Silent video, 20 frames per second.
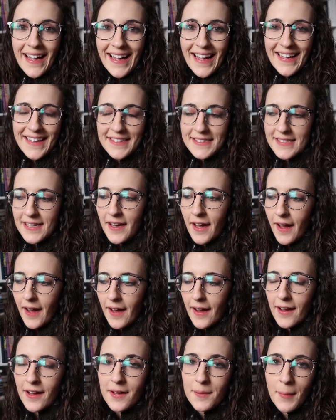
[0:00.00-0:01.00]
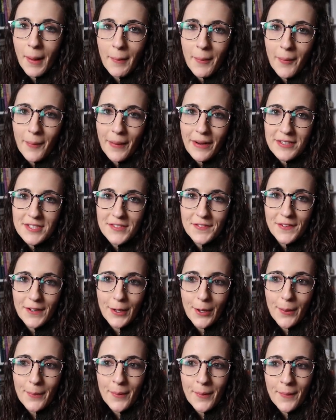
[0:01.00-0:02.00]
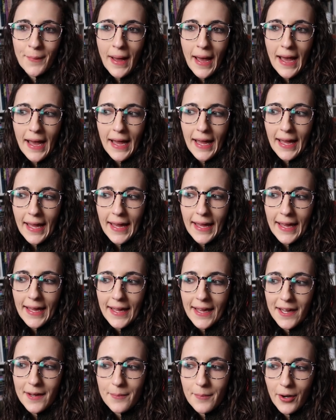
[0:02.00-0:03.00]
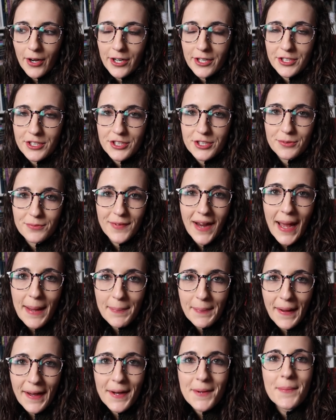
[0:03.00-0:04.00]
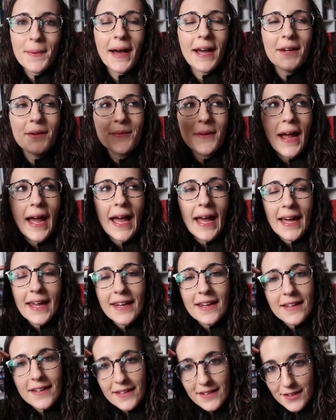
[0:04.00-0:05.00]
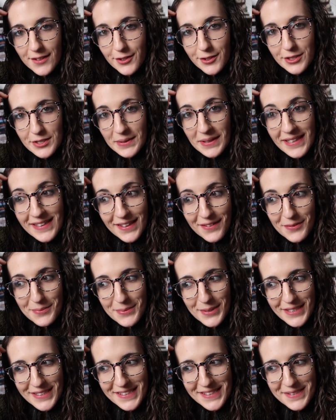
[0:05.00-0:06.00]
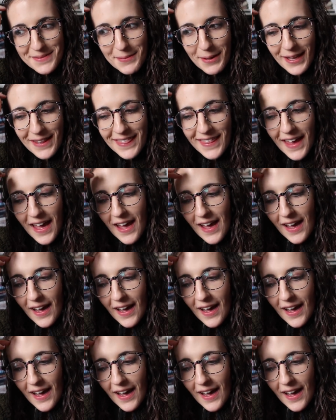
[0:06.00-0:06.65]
Hi guys, I'm about to film my March wrap up. I read 27 books this month,